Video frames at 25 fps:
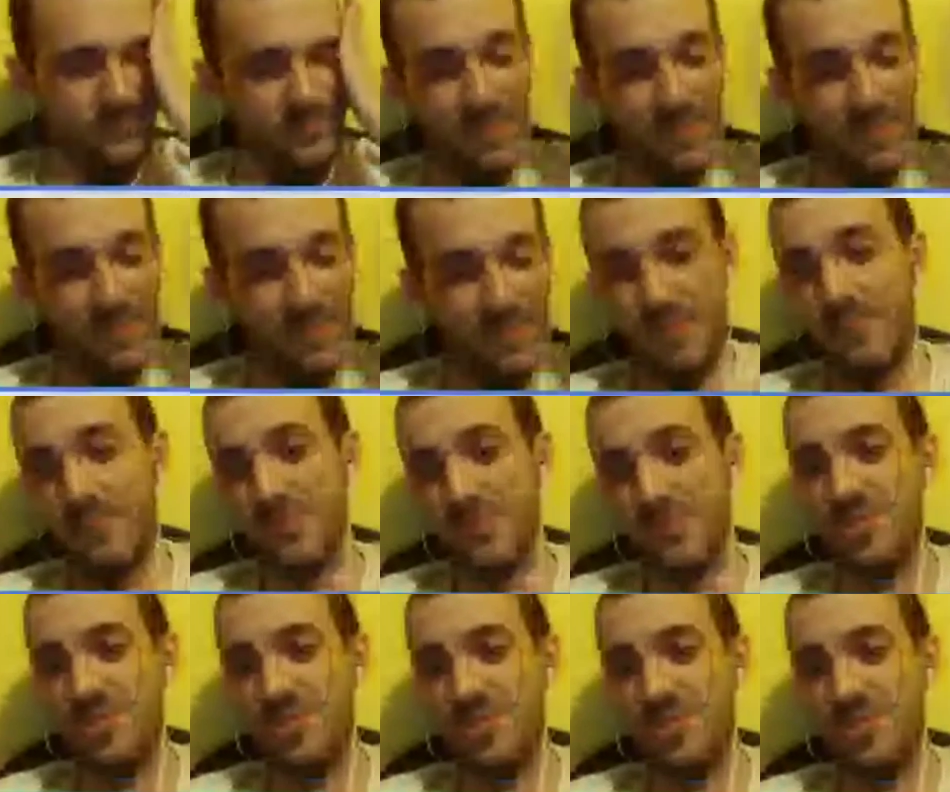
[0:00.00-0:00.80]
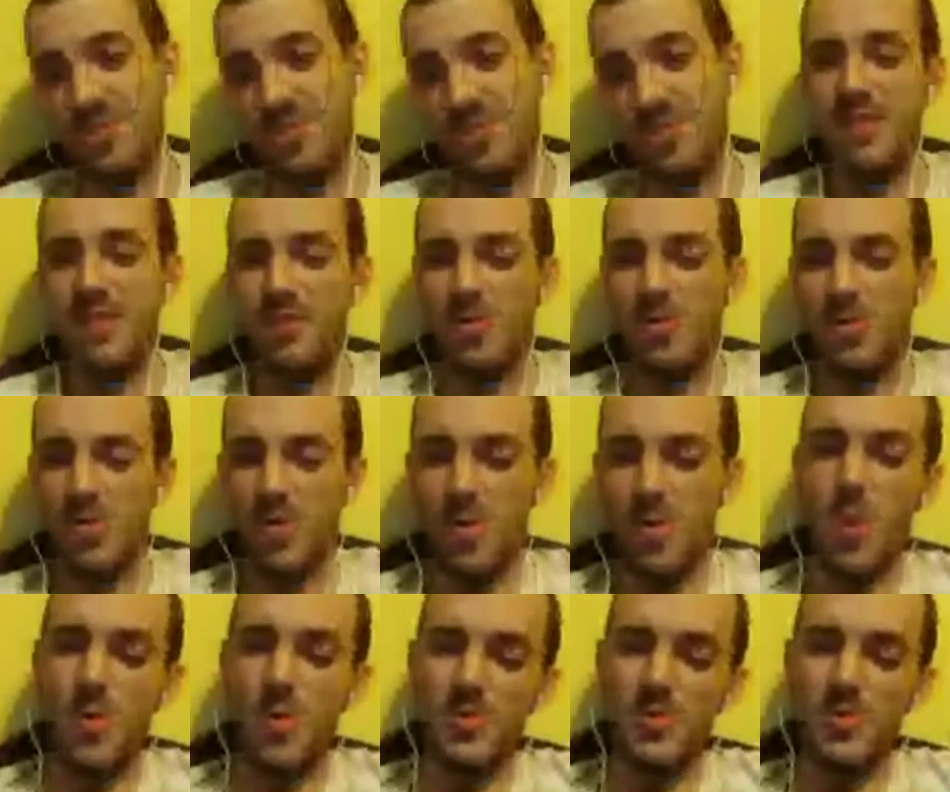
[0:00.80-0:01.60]
if you've ever seen the
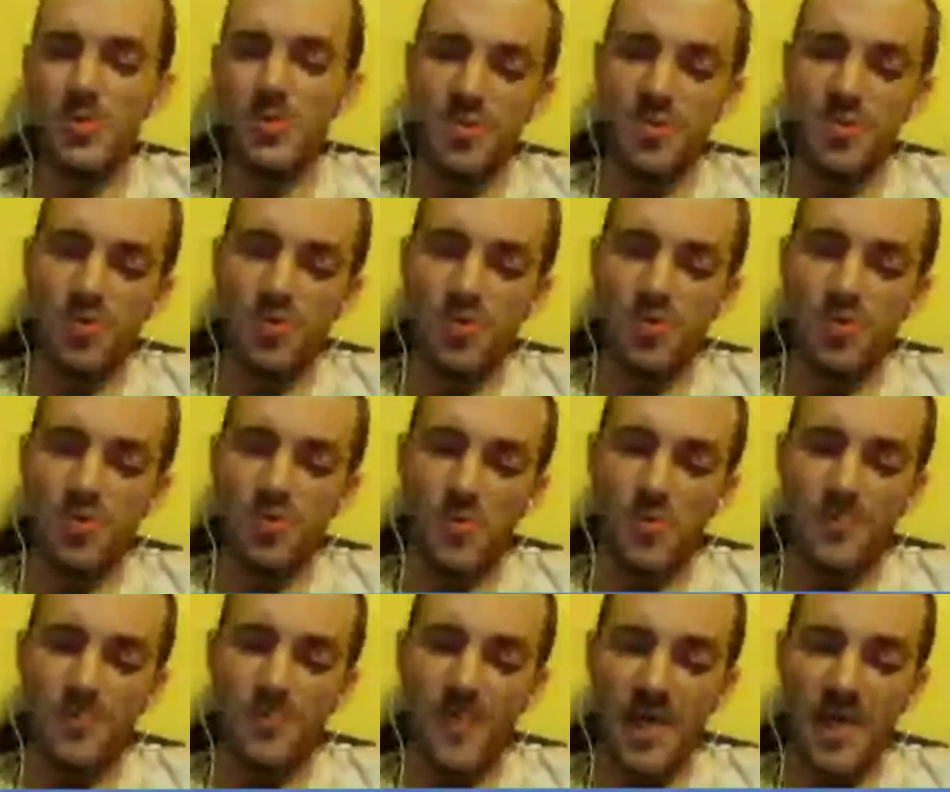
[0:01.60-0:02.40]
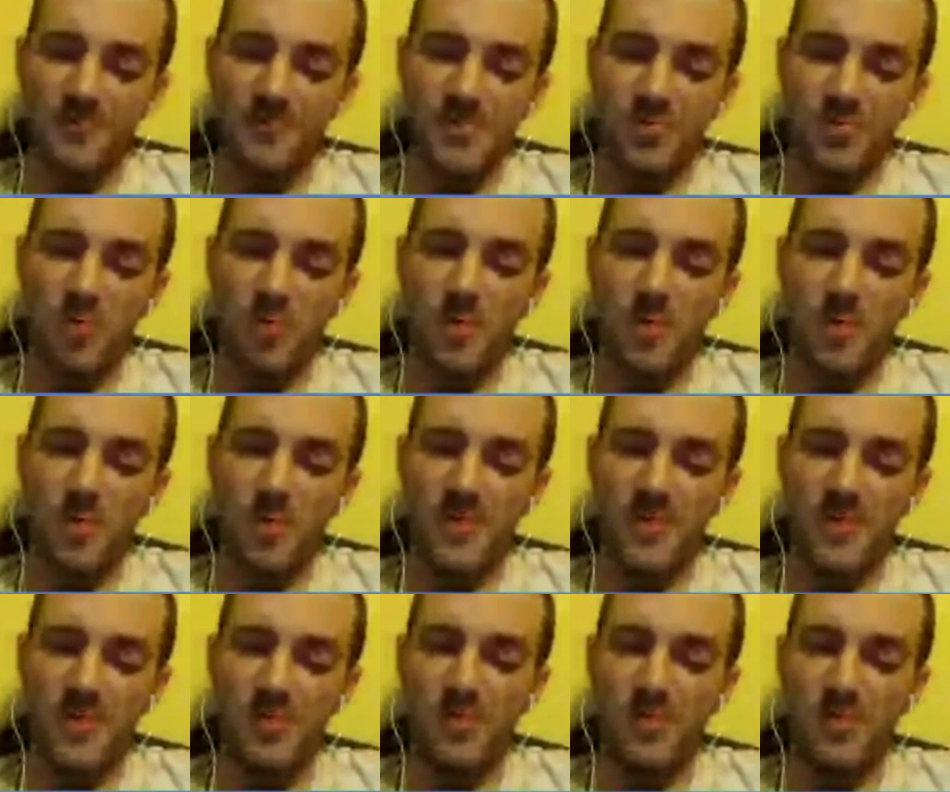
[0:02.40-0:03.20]
old school maps of what
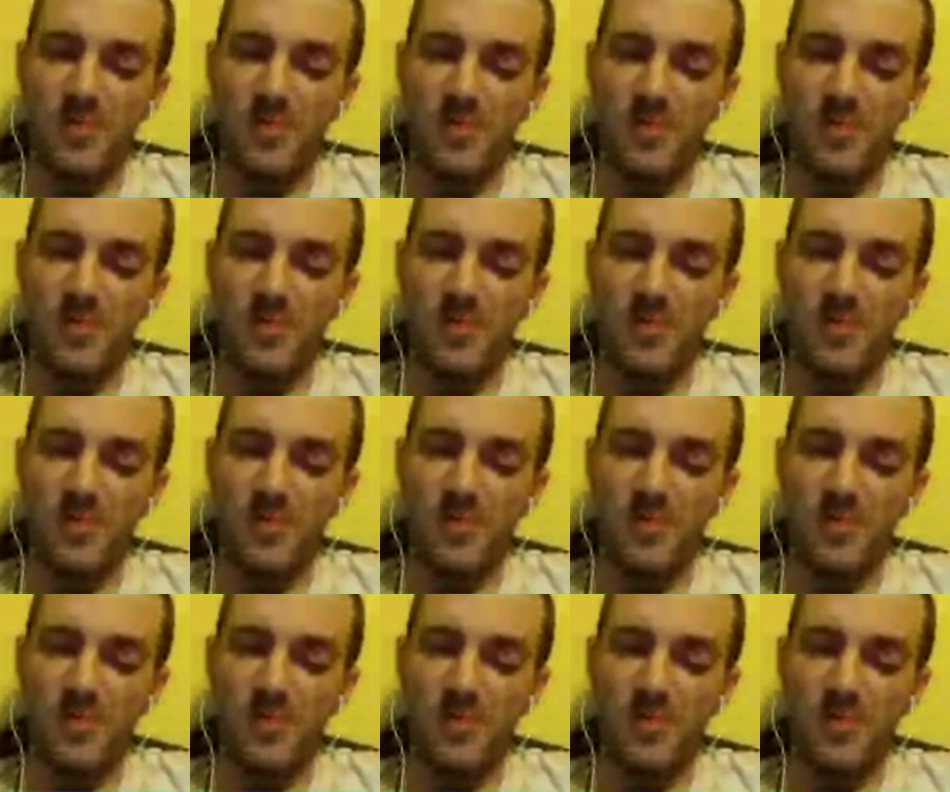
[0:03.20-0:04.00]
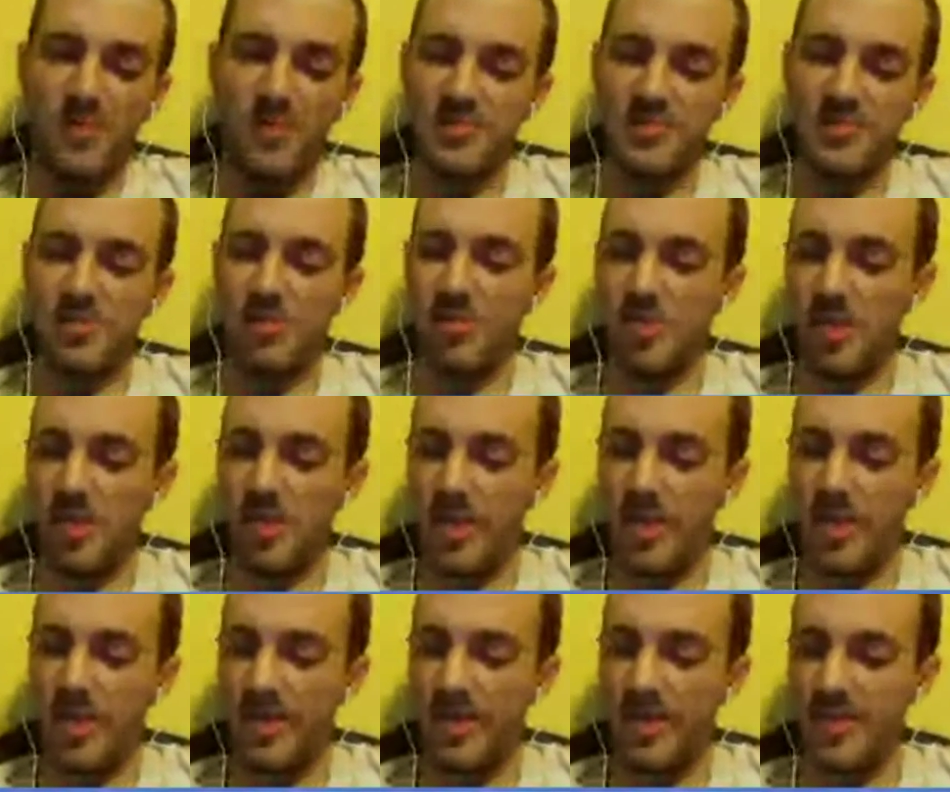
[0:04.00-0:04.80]
people believe the planet used to look
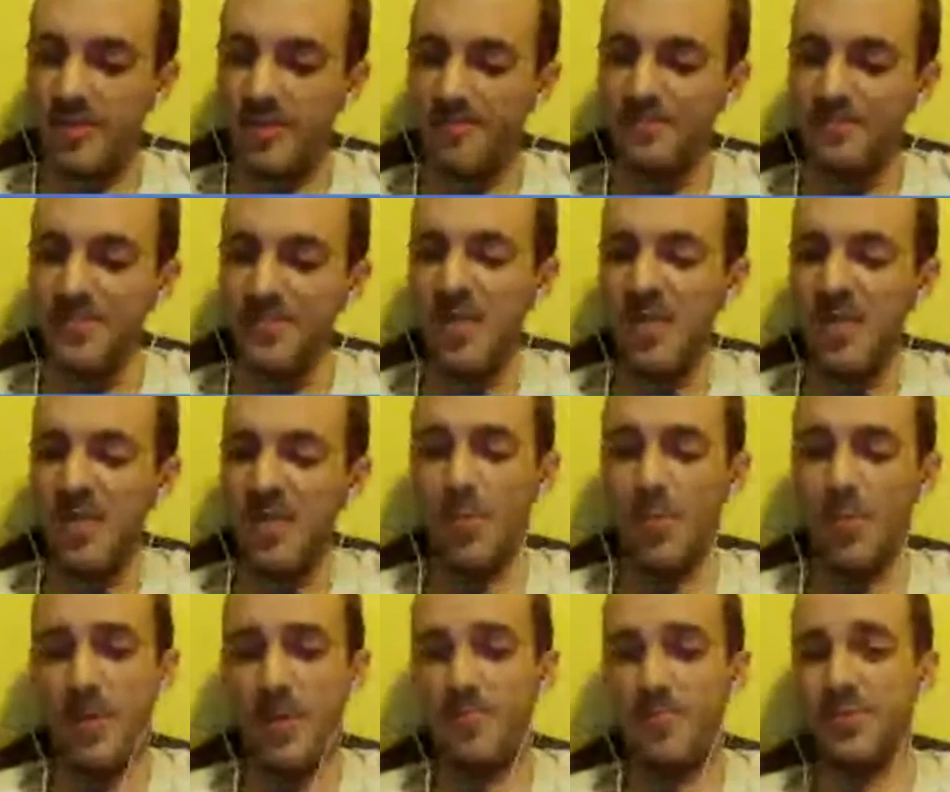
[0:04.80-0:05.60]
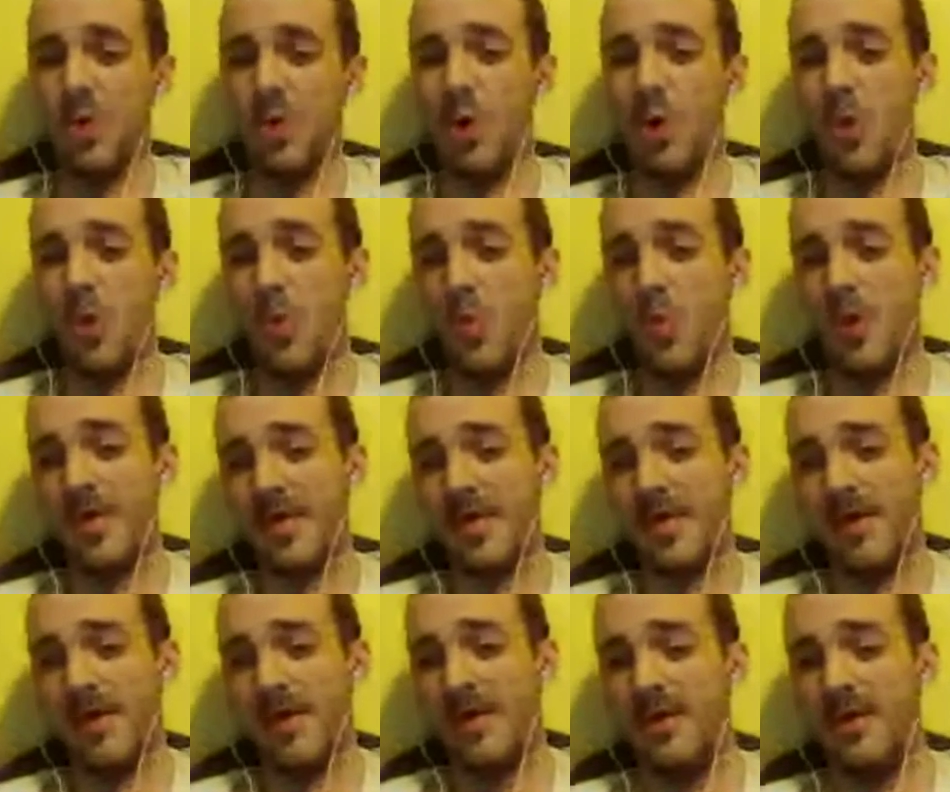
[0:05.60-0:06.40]
like when it was all one
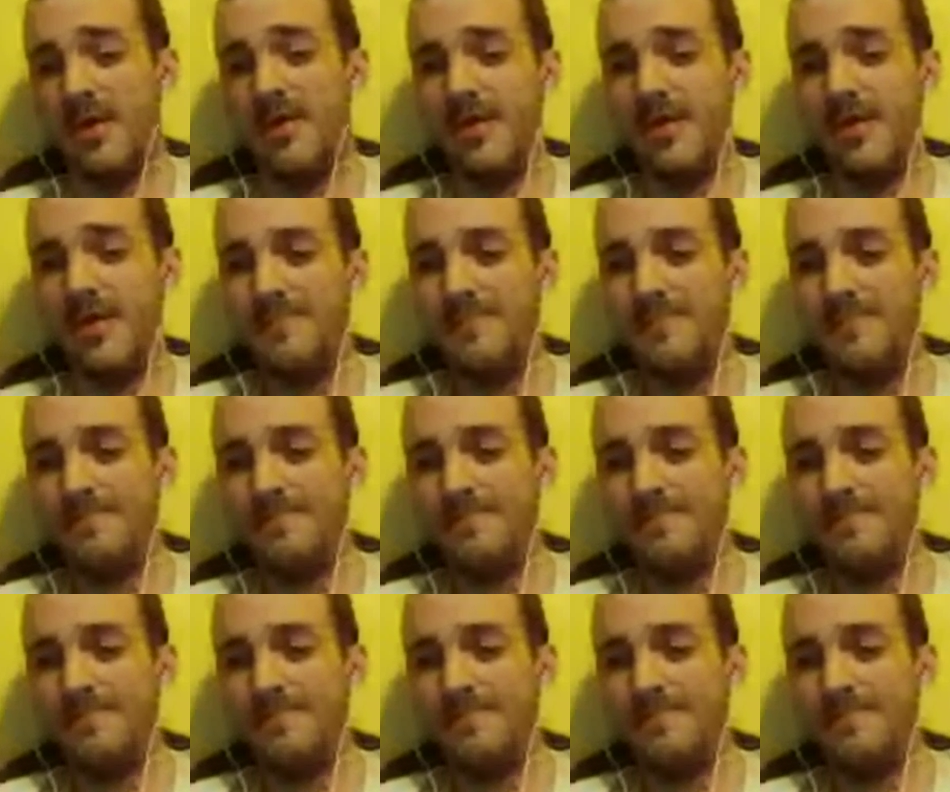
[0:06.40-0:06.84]
continent,